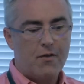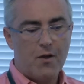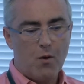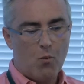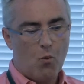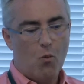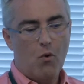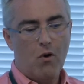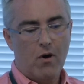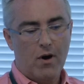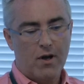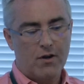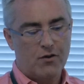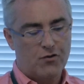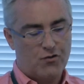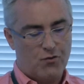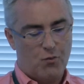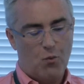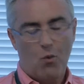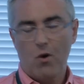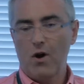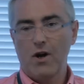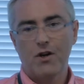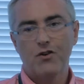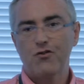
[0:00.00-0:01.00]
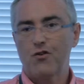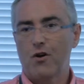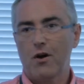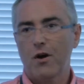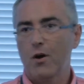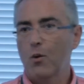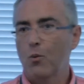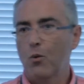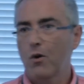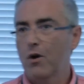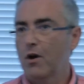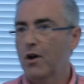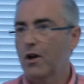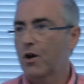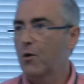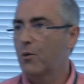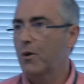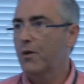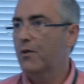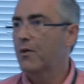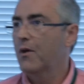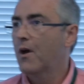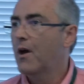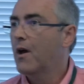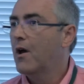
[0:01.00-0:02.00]
Then why try and work
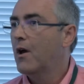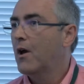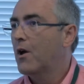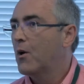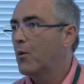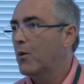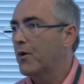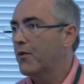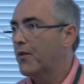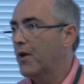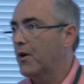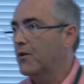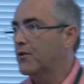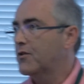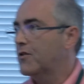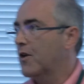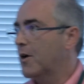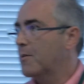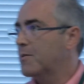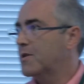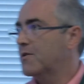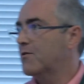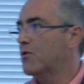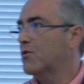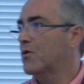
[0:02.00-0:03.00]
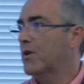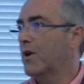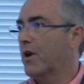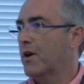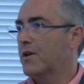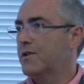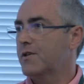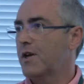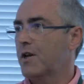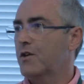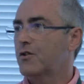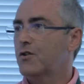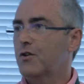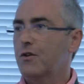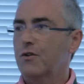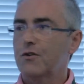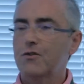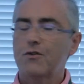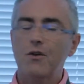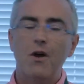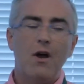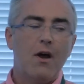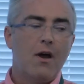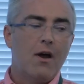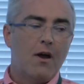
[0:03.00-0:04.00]
with those types of
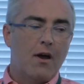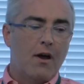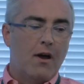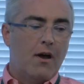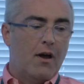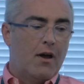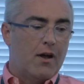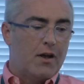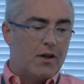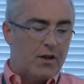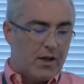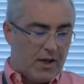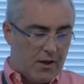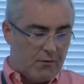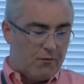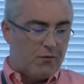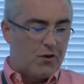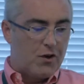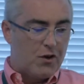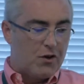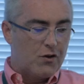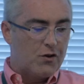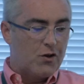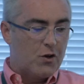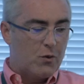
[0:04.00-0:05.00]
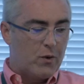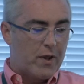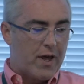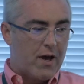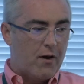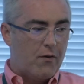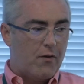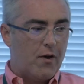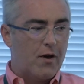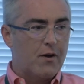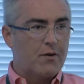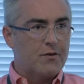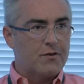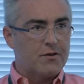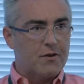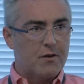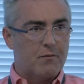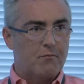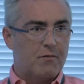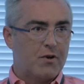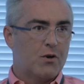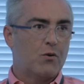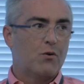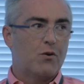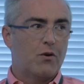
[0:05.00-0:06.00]
organisations? If you can do without those
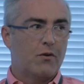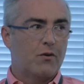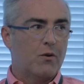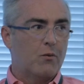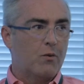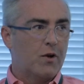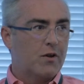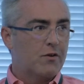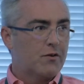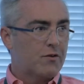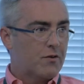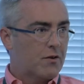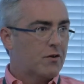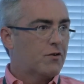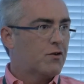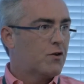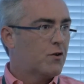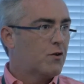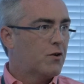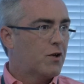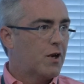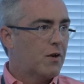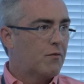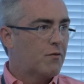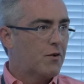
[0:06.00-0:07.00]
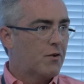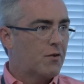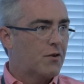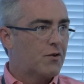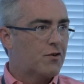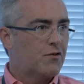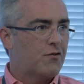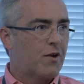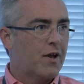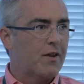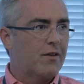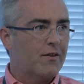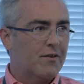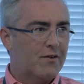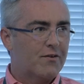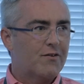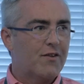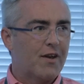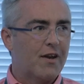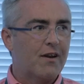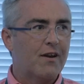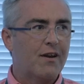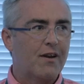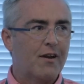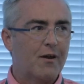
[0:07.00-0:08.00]
and build on the ones that do give you the strengths,
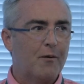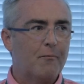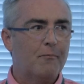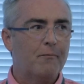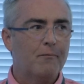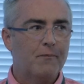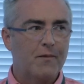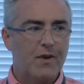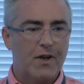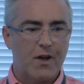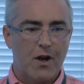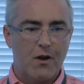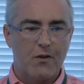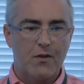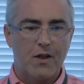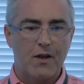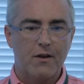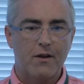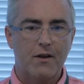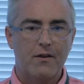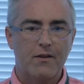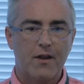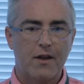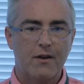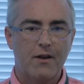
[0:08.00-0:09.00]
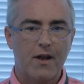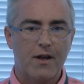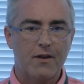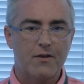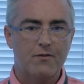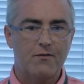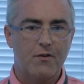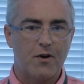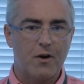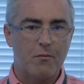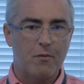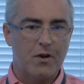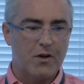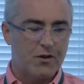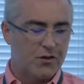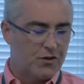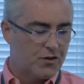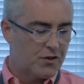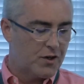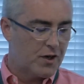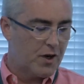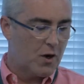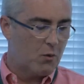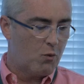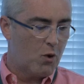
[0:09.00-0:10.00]
then then that's very
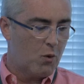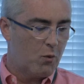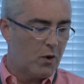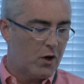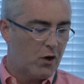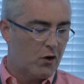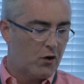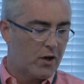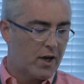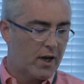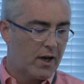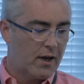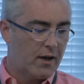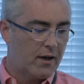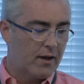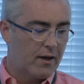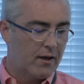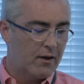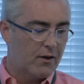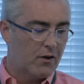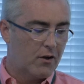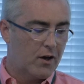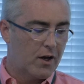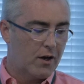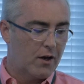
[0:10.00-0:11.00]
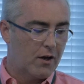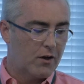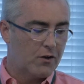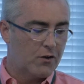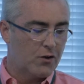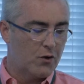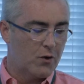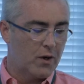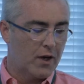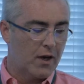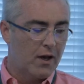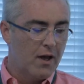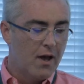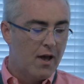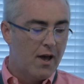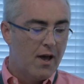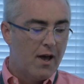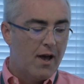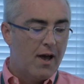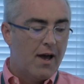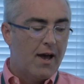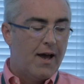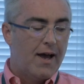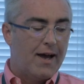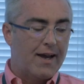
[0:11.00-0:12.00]
much what we're looking at doing.
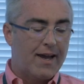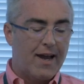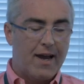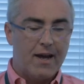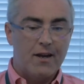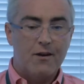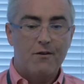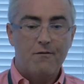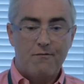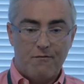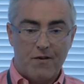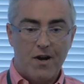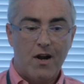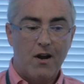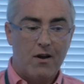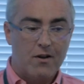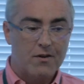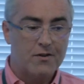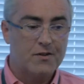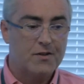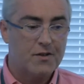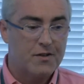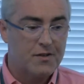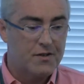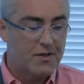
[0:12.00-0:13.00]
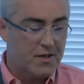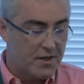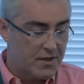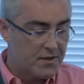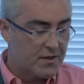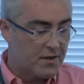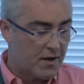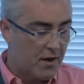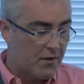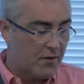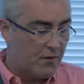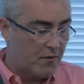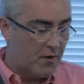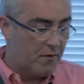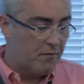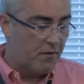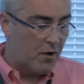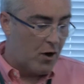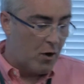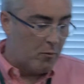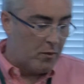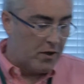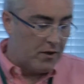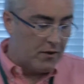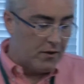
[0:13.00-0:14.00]
Again, freelancers is another
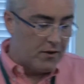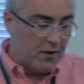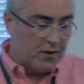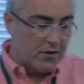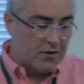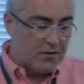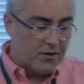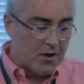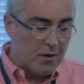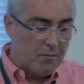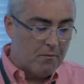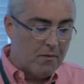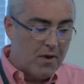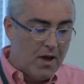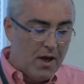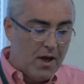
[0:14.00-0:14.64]
environment that